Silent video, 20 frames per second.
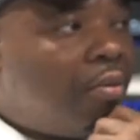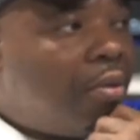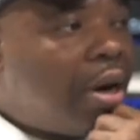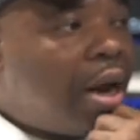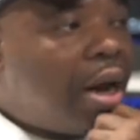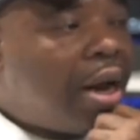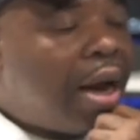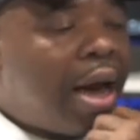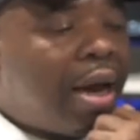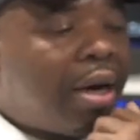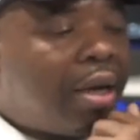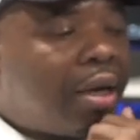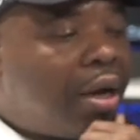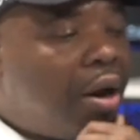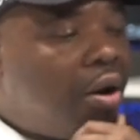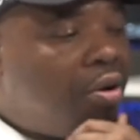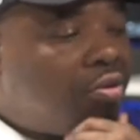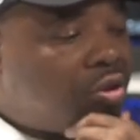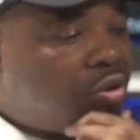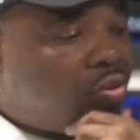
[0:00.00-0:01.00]
When I got
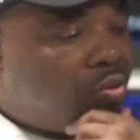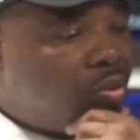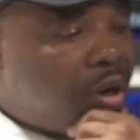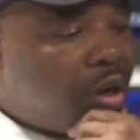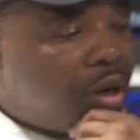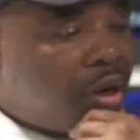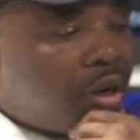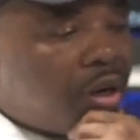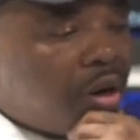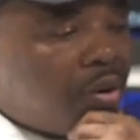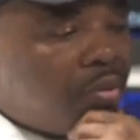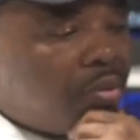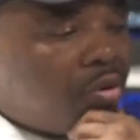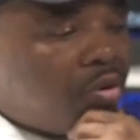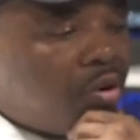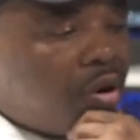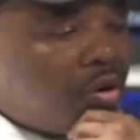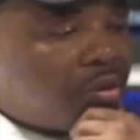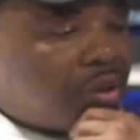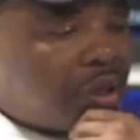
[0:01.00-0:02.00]
incarcerated, Double
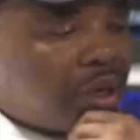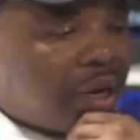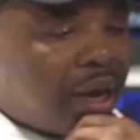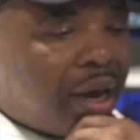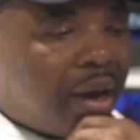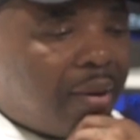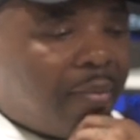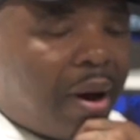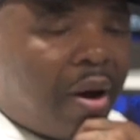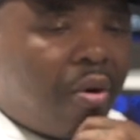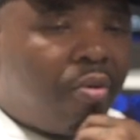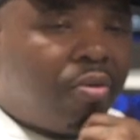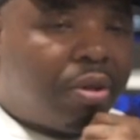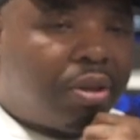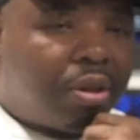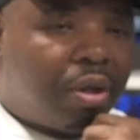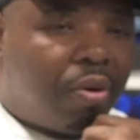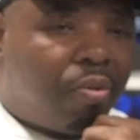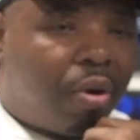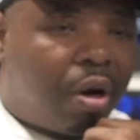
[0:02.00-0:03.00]
Crossa came out with
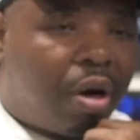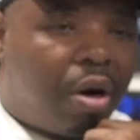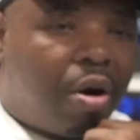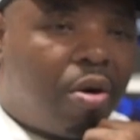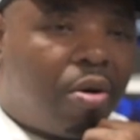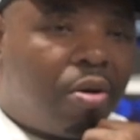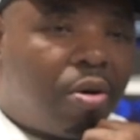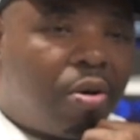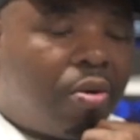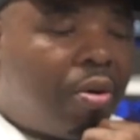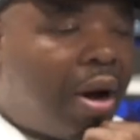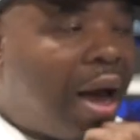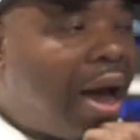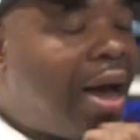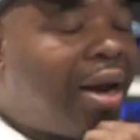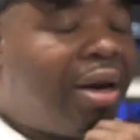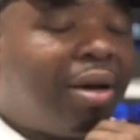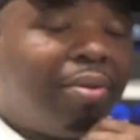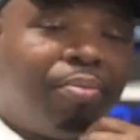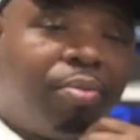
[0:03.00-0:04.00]
some Ricardo
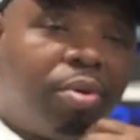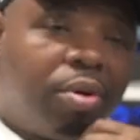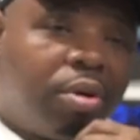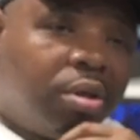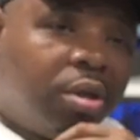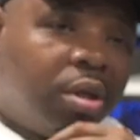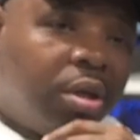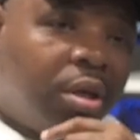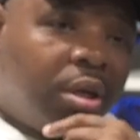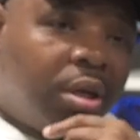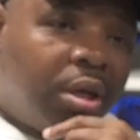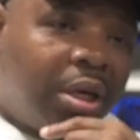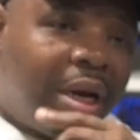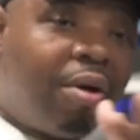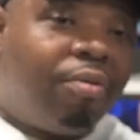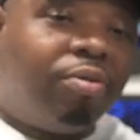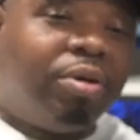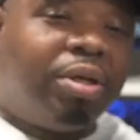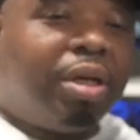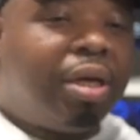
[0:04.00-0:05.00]
Island book.
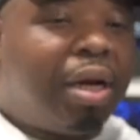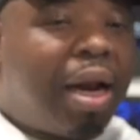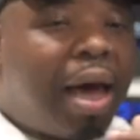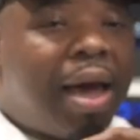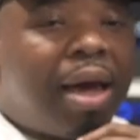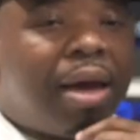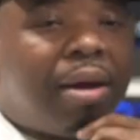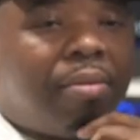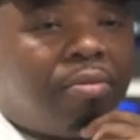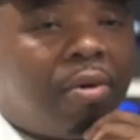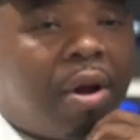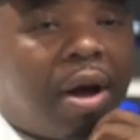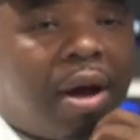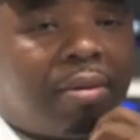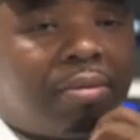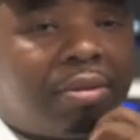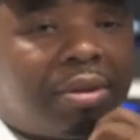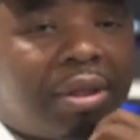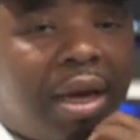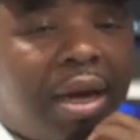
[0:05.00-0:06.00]
That was his name, you know
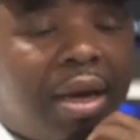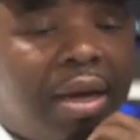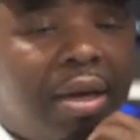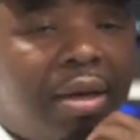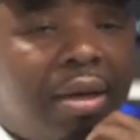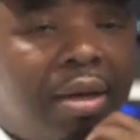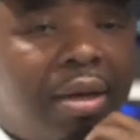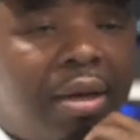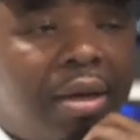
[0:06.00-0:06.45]
what I'm saying?